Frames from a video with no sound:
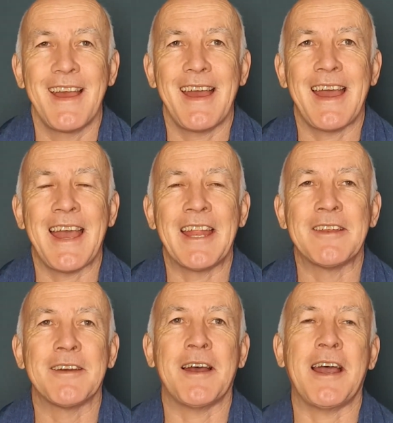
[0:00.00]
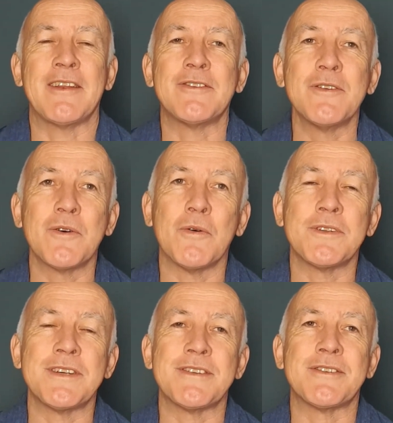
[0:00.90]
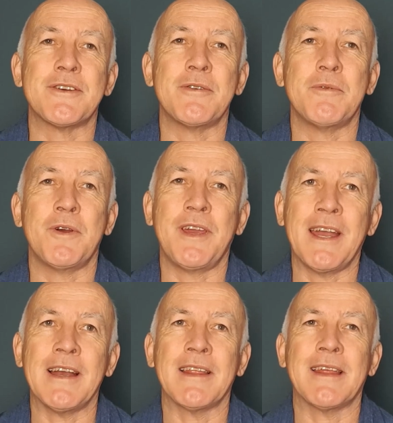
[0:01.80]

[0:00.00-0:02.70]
And I had two daughters who were young.